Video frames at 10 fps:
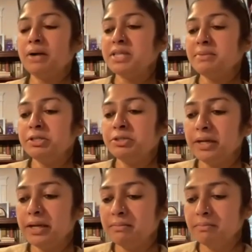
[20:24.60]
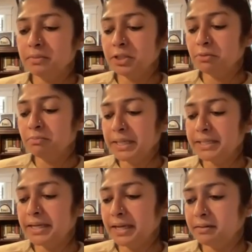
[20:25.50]
was able to
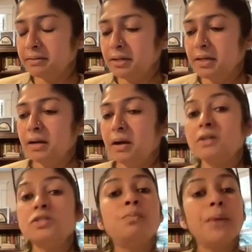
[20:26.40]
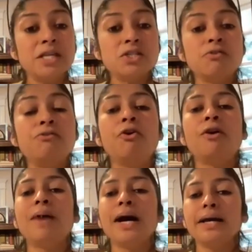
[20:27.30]
build in a space
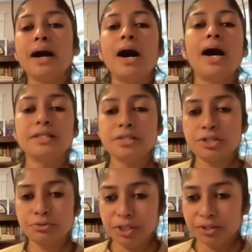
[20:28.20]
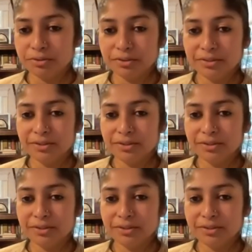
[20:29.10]
for my art studio.